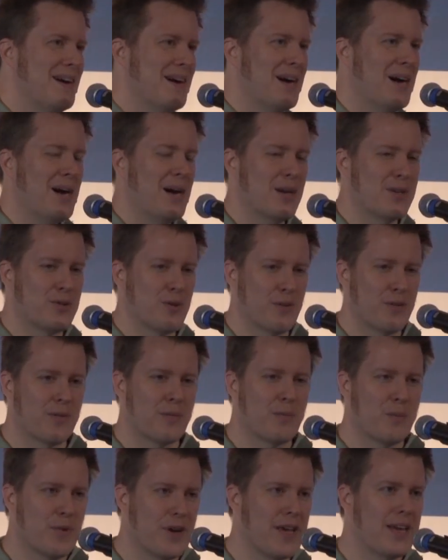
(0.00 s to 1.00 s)
Sort of
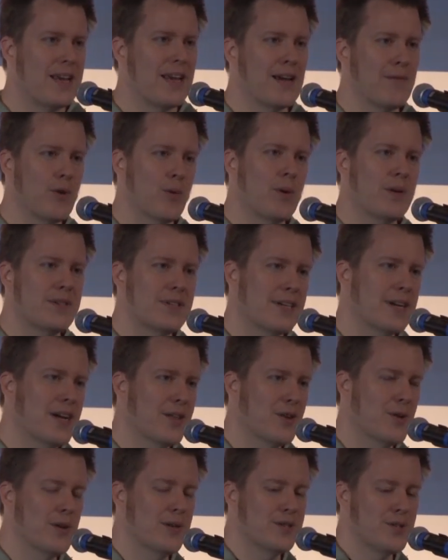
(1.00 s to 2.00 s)
getting everyone
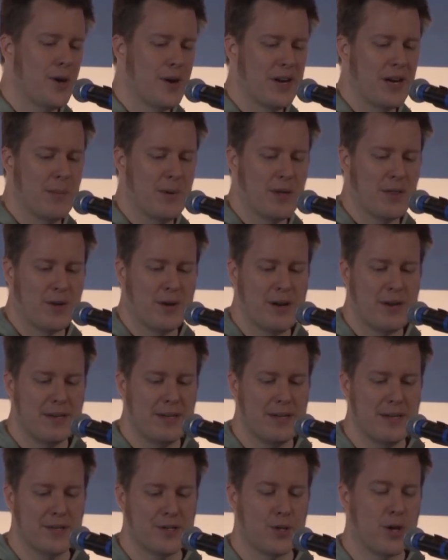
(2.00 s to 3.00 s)
together and talking about their
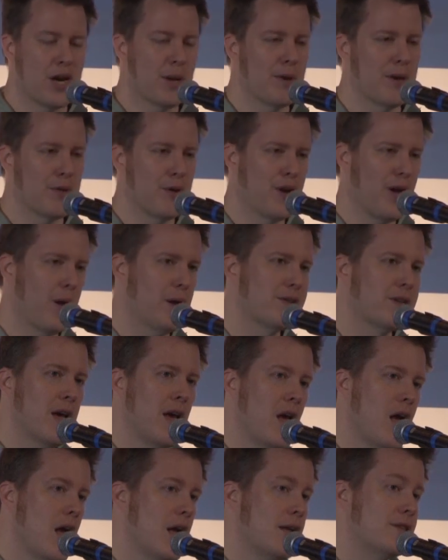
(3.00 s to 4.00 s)
ideas, talking about their knowledge,
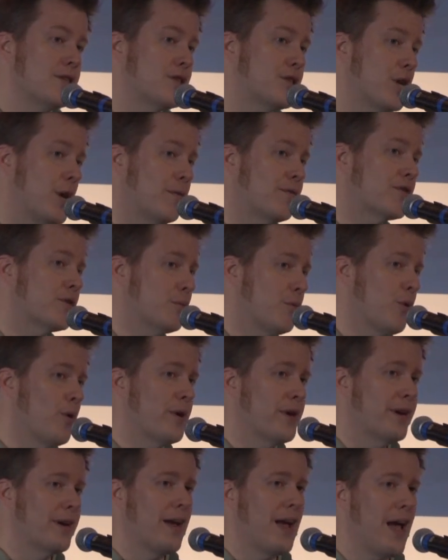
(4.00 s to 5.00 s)

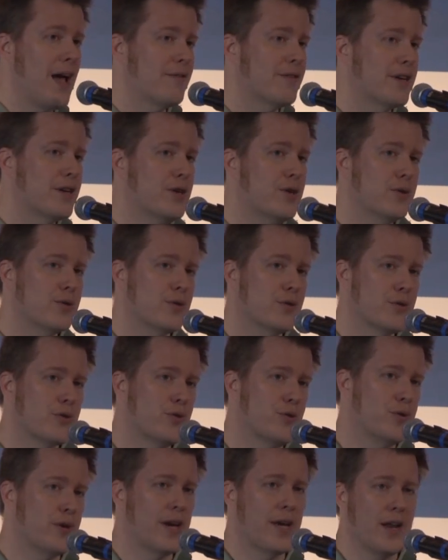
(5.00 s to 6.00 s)
self-supporting, having users
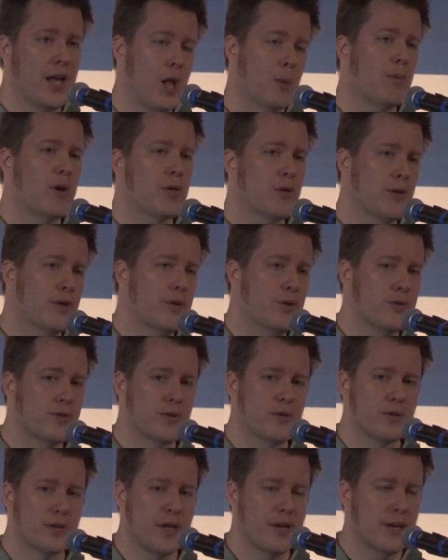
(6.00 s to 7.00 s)
who can help other
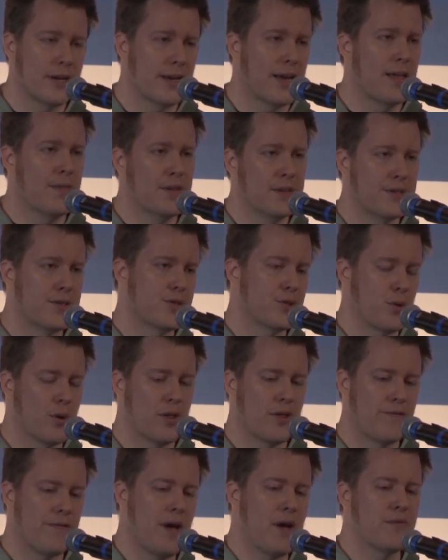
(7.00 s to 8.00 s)
users. And again, this is sort
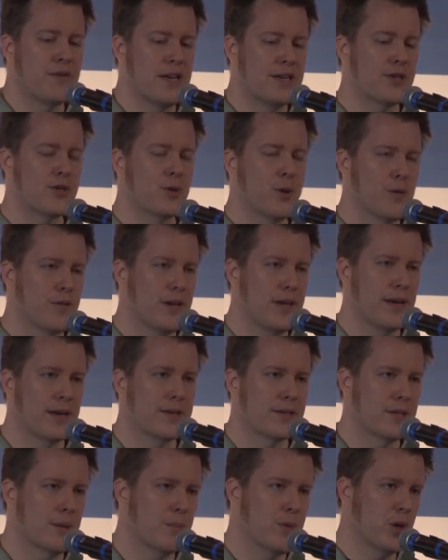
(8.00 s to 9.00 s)
of the foundational
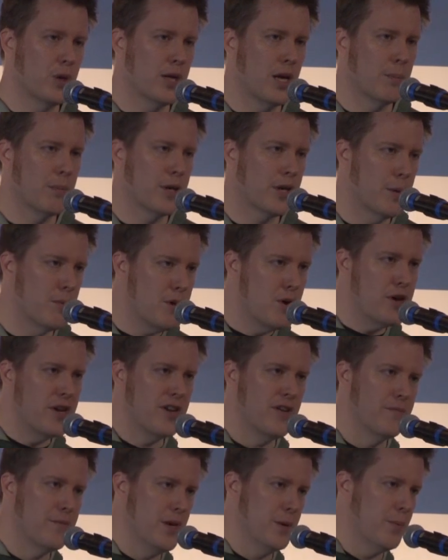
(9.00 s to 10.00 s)
things that build up a
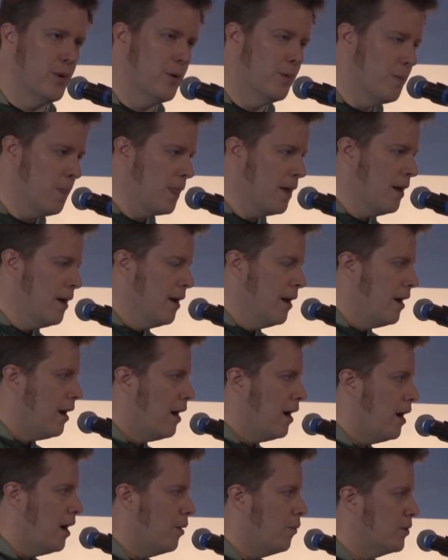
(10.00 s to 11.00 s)
community of people,
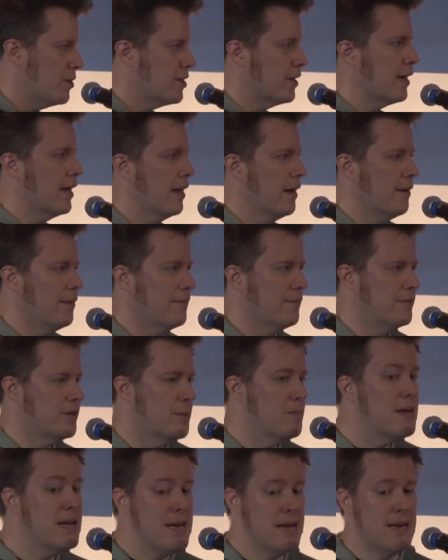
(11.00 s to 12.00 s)
which again,
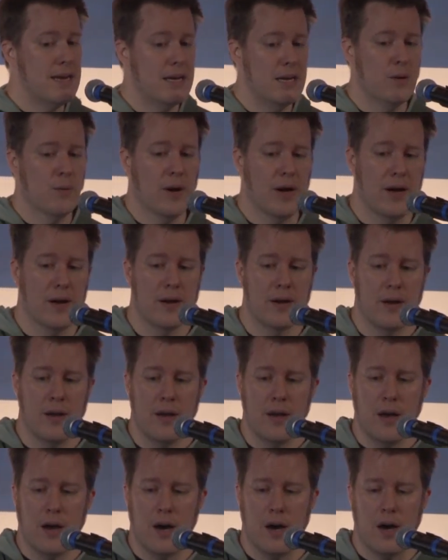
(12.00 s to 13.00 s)
to me anyway,
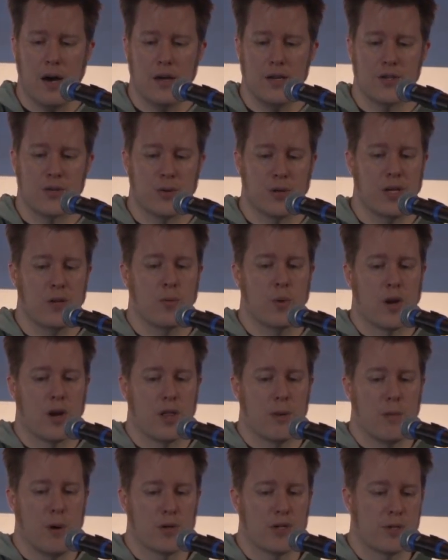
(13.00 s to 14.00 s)
is really one
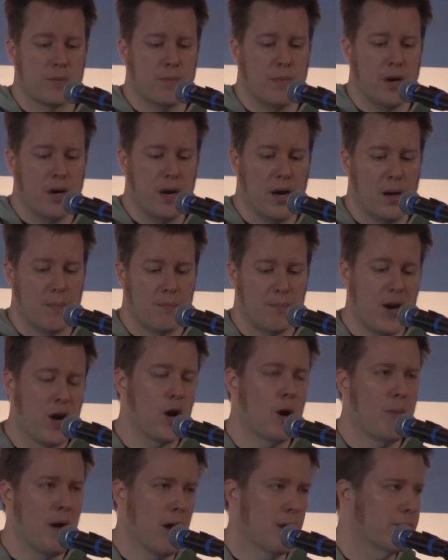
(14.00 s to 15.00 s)
of the most
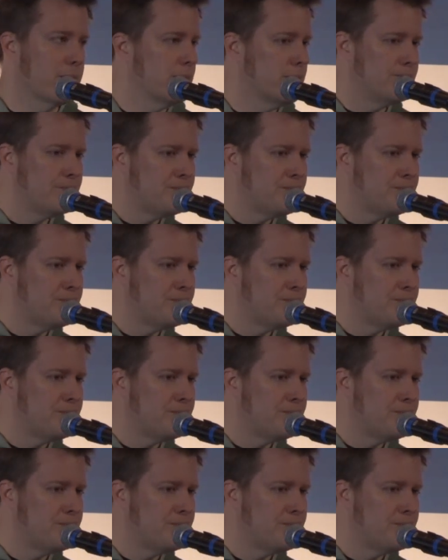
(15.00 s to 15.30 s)
paramount